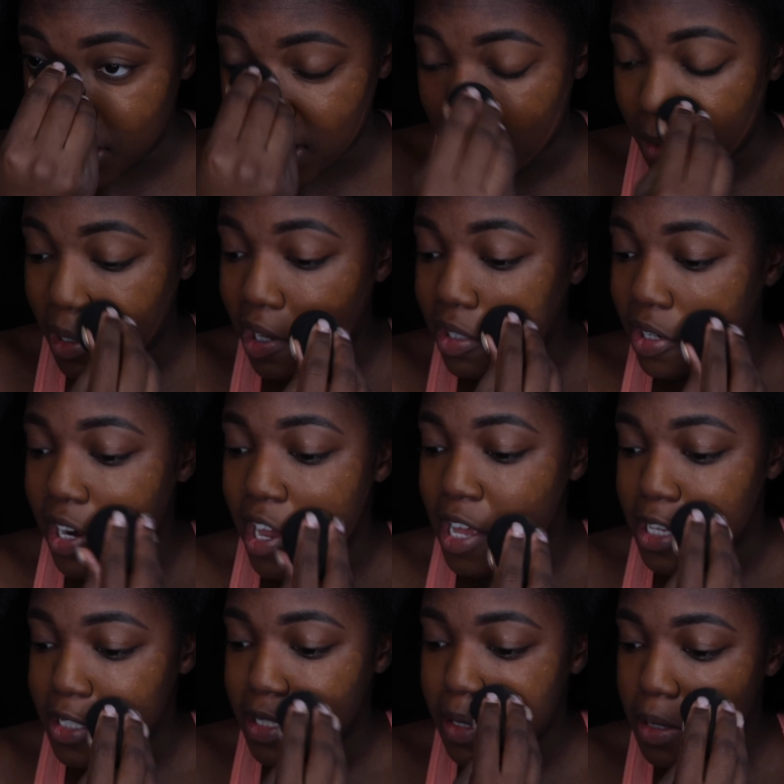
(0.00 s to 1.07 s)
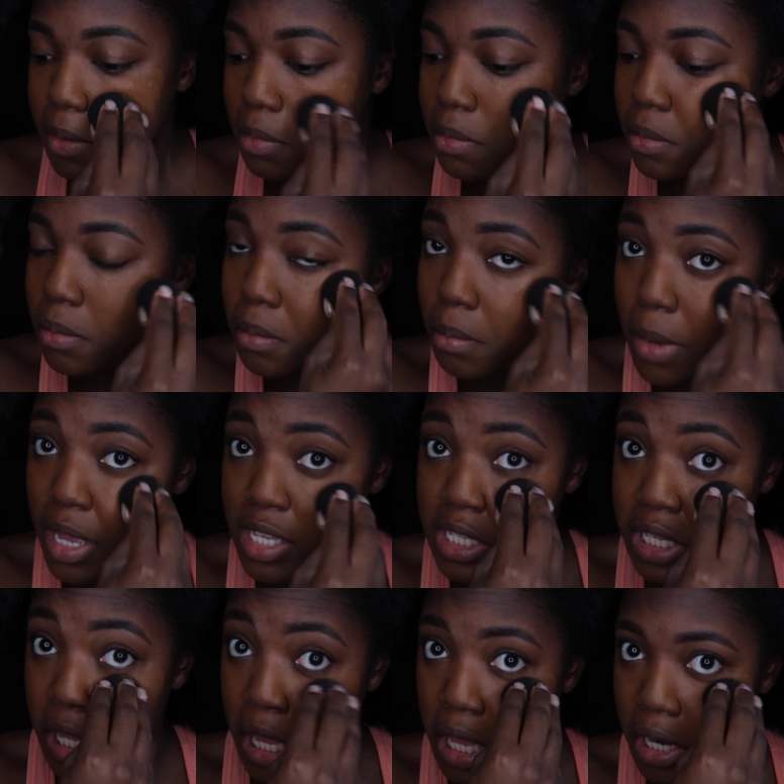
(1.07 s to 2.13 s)
the same color as my
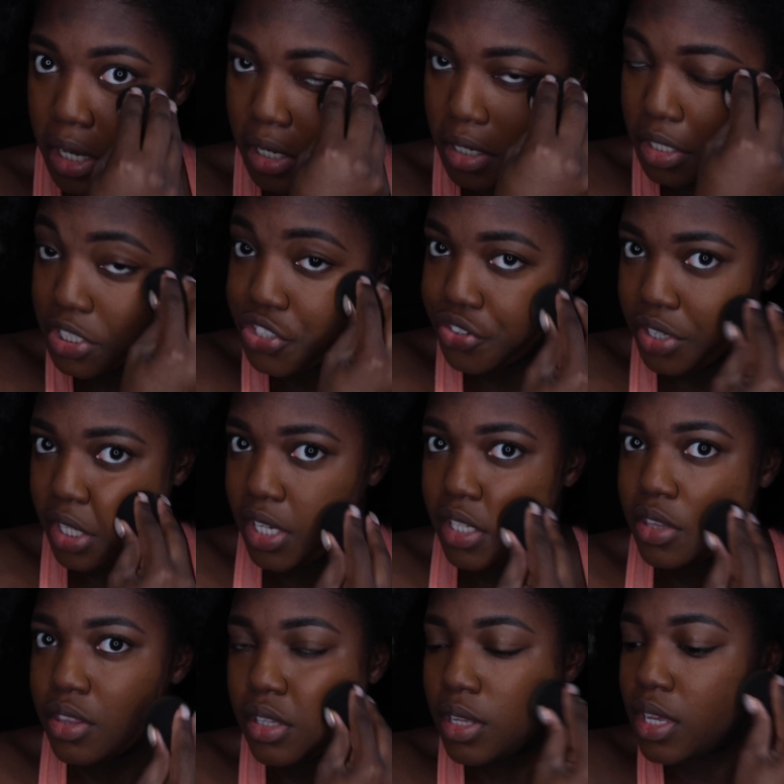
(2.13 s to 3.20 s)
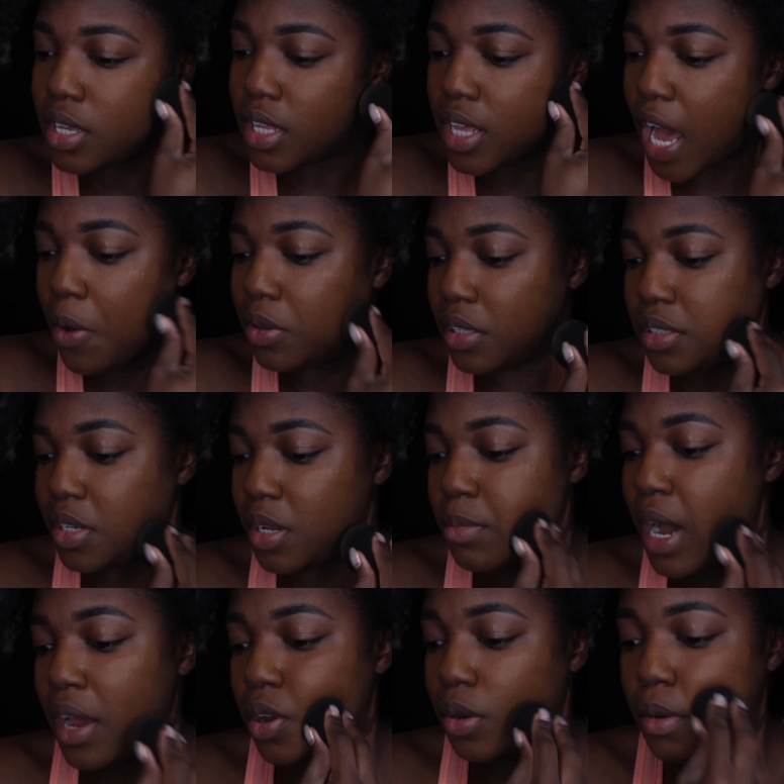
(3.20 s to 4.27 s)
skin, literally how it looked in the
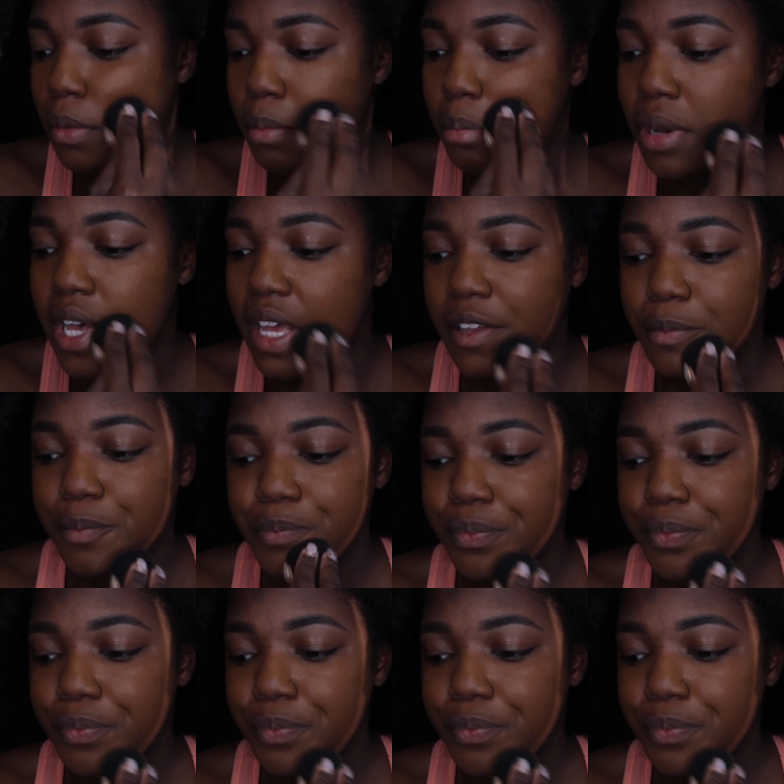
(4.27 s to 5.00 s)
bottle. But